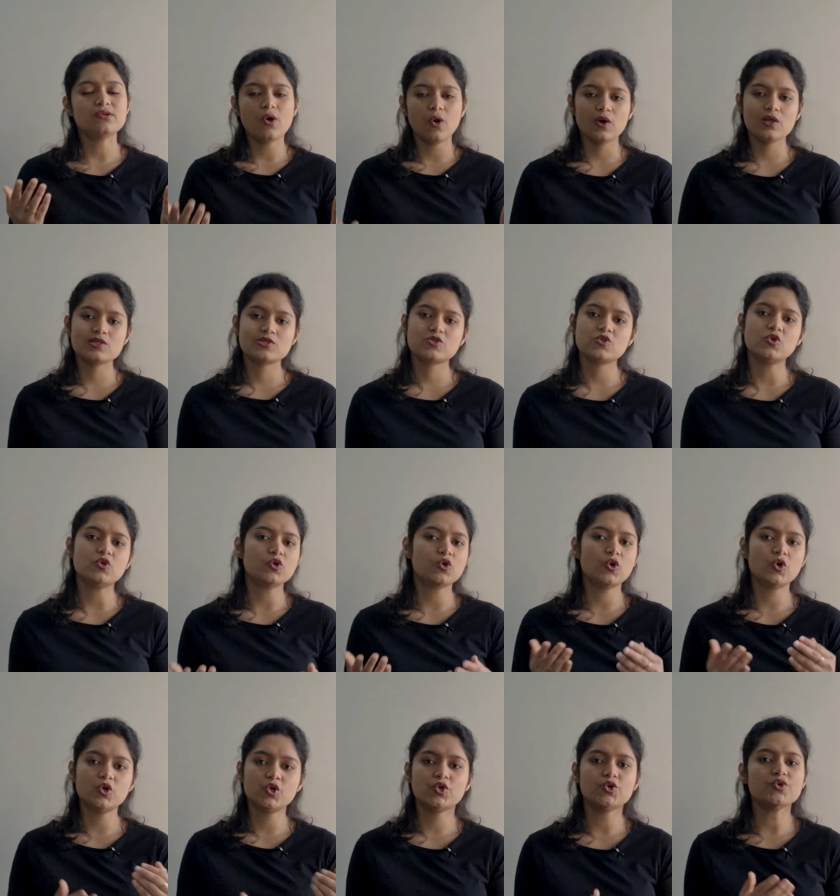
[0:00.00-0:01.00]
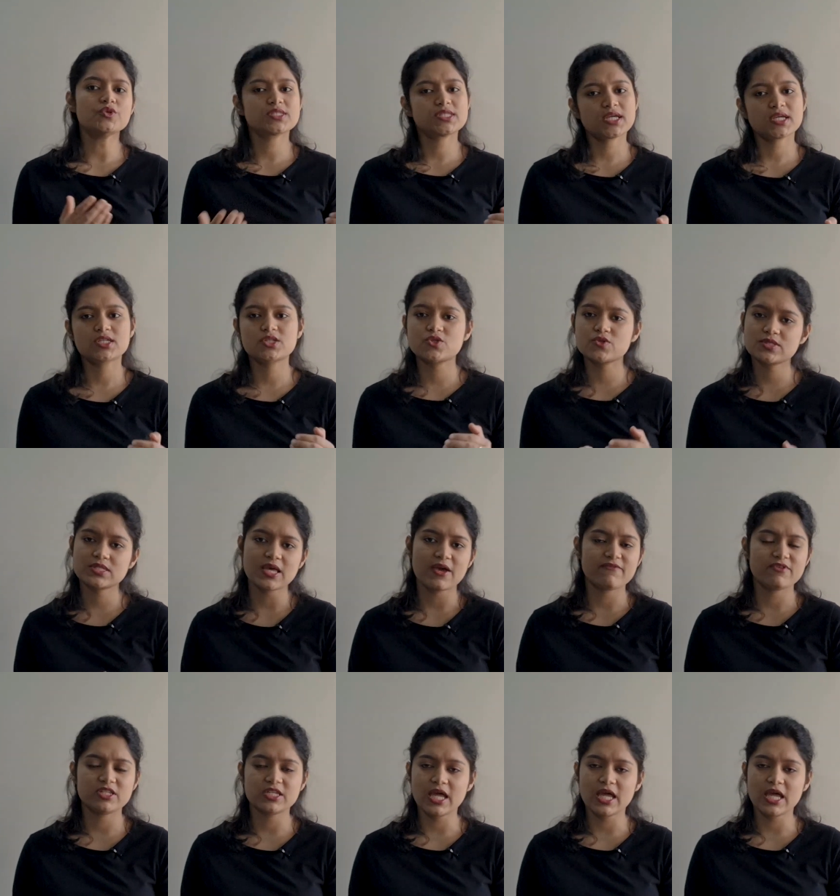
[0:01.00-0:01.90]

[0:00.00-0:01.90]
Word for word: also go to 6 to 7